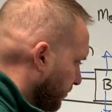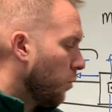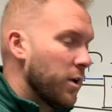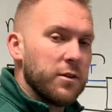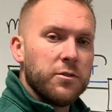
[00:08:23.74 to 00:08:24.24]

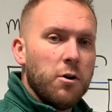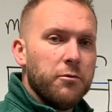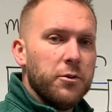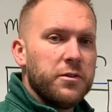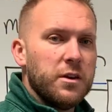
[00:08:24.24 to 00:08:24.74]
When I solve
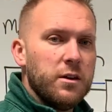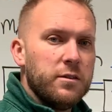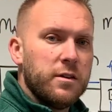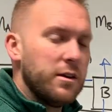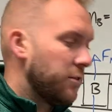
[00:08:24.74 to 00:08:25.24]
for T,
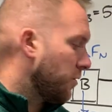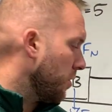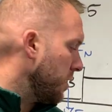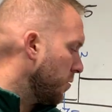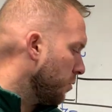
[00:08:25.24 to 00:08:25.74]
T is going
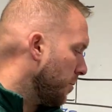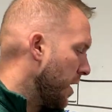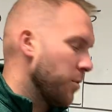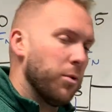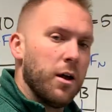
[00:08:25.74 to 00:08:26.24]
to equal my
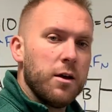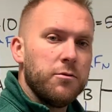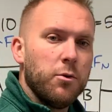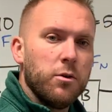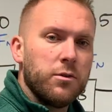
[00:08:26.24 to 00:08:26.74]
applied
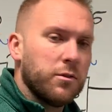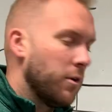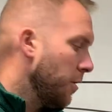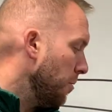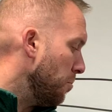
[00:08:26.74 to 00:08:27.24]
force
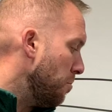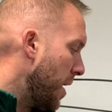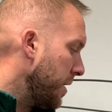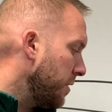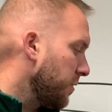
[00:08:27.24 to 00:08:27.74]

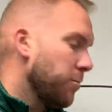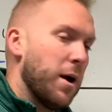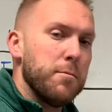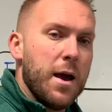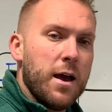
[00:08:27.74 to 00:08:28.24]
minus my
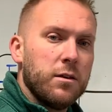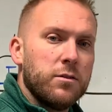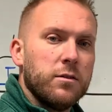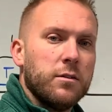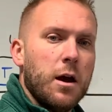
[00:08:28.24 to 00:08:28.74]

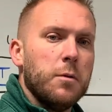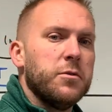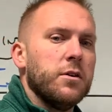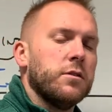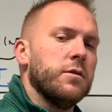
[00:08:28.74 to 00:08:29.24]
mass times
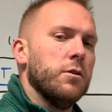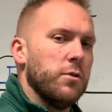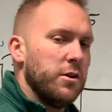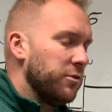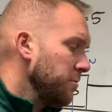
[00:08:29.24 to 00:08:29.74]
the
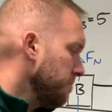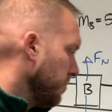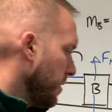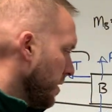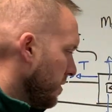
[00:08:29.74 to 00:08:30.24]
acceleration
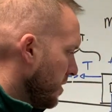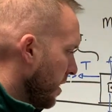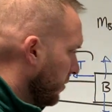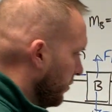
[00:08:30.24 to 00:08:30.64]
in the x